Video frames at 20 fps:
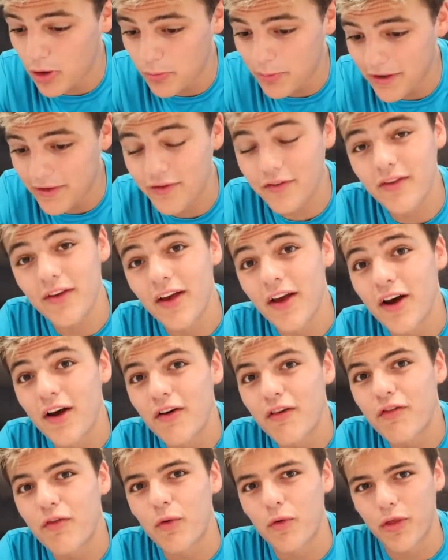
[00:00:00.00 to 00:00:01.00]
permits
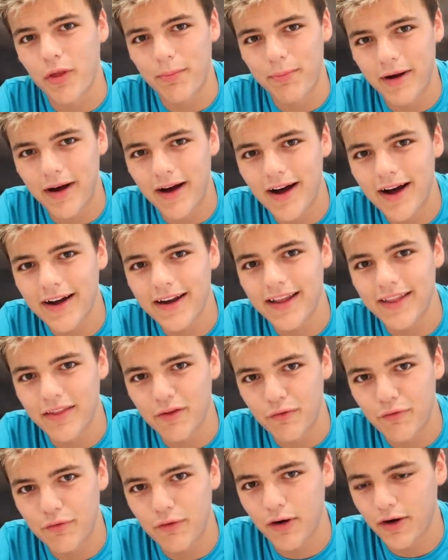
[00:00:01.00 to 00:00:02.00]
for the pond in
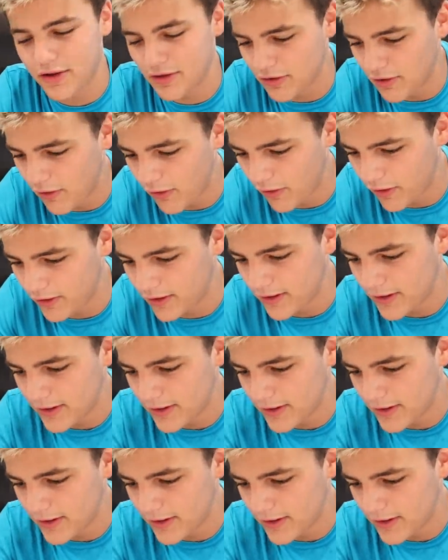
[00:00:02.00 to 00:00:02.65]
the front yard.